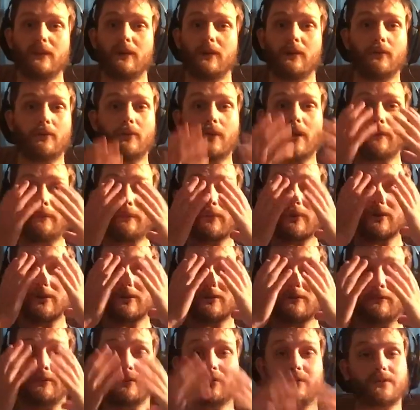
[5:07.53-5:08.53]
When that pressure
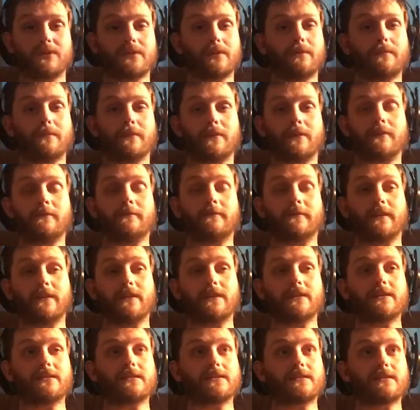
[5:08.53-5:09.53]
builds up in your
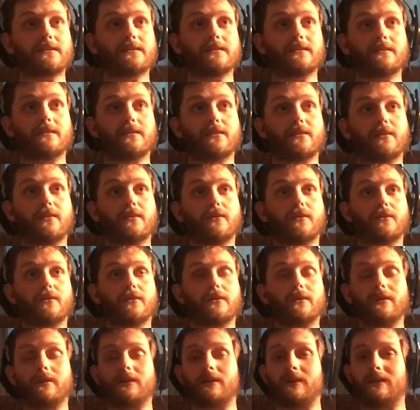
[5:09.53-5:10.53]
face, oh,
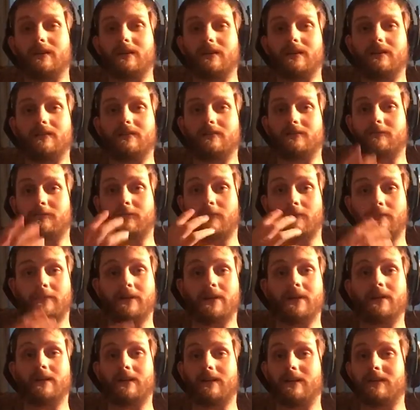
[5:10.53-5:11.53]
for me
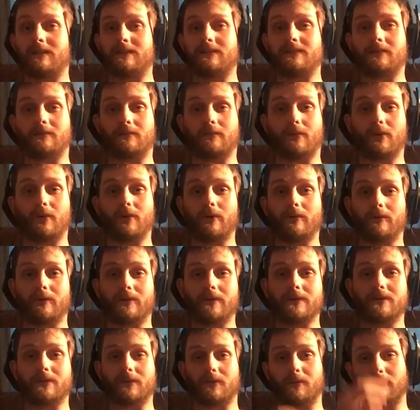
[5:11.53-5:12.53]
it gets to the point where
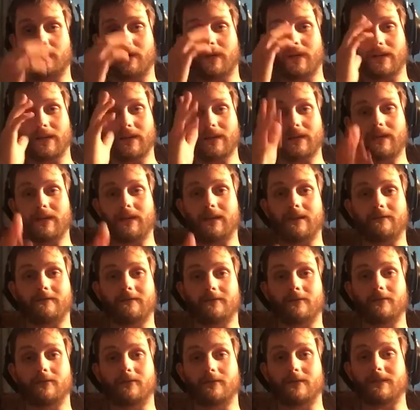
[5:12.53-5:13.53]
it's so bad I can't even
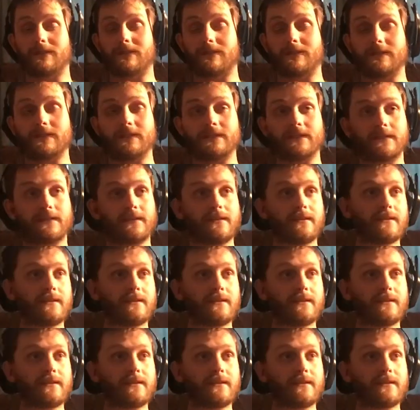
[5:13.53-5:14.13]
really see.